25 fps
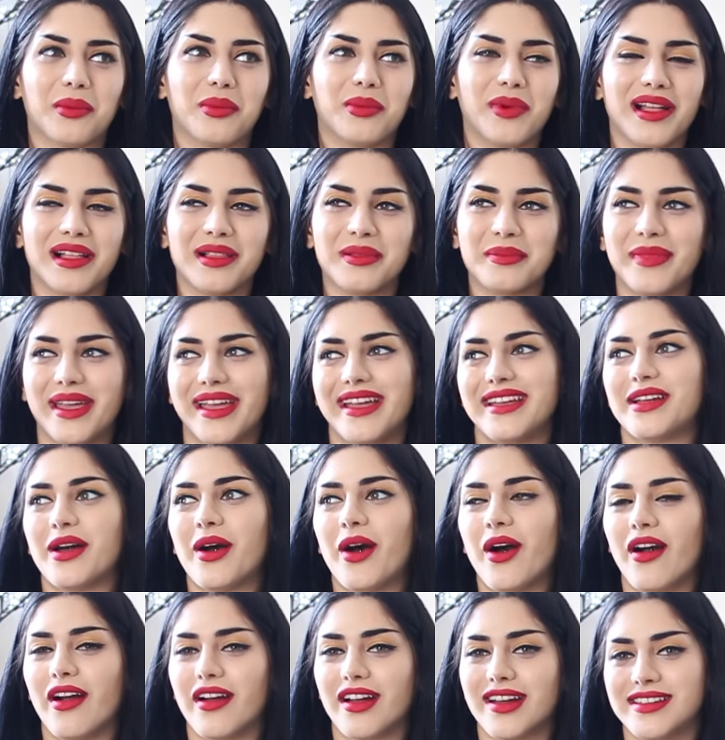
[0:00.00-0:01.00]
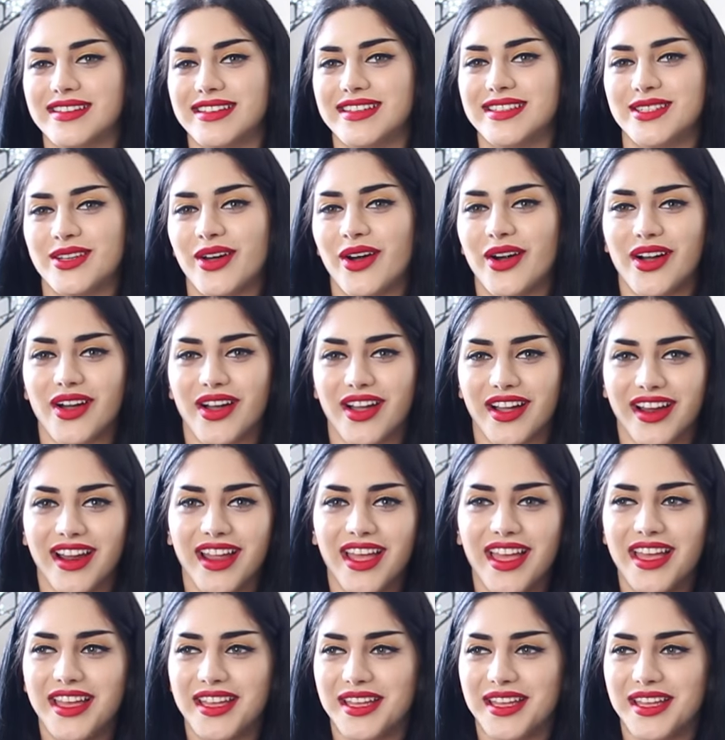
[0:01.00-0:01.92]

well-made, hard guitar.